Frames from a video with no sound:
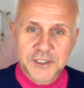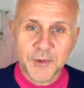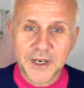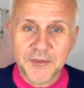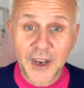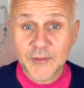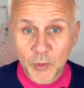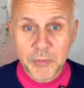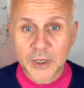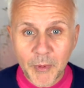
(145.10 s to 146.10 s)
25 will
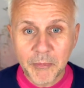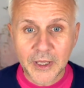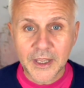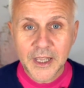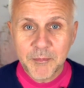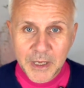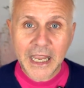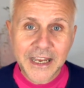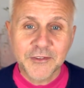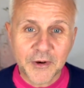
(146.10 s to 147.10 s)
probably be
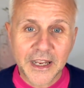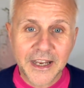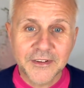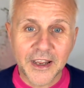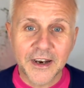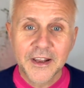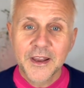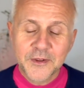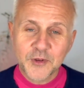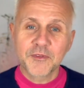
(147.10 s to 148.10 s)
kind or kinder
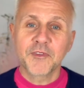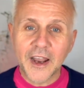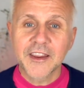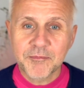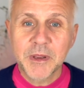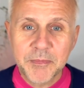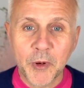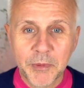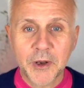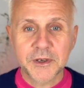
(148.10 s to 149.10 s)
to 5 people
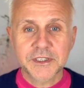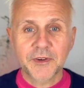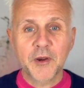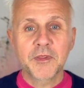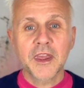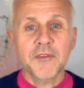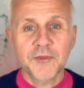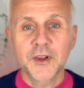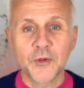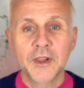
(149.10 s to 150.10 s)
because of how they
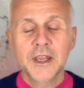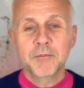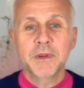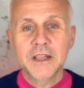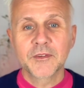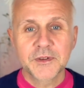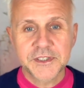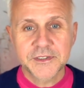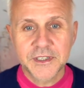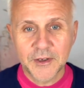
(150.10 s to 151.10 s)
feel being
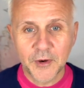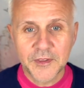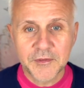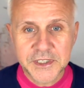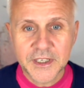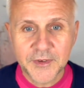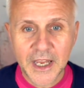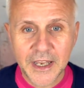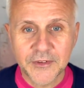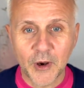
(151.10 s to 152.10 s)
on the receiving
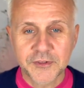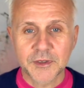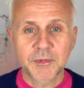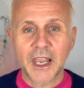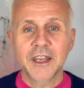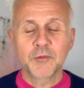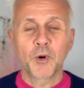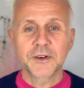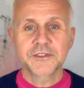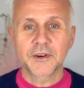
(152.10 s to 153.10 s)
end of some kind
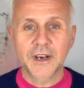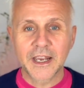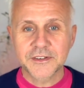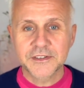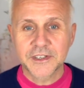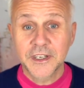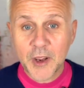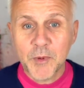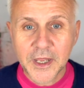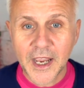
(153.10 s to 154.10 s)
words or actions. And now
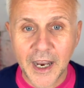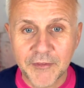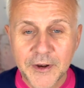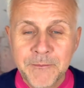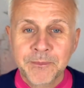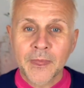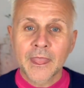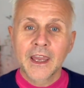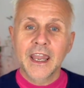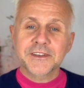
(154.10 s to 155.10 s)
what you have
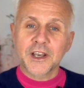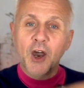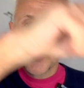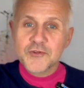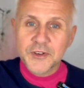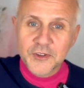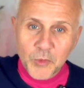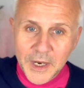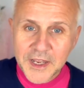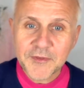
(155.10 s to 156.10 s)
is
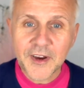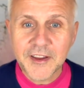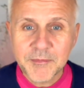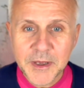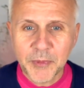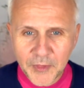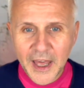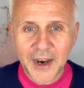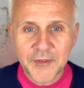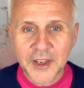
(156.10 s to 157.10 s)
125 people, that
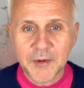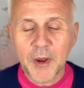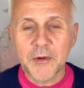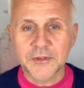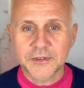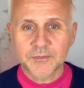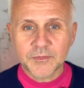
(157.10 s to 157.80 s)
are thereabouts,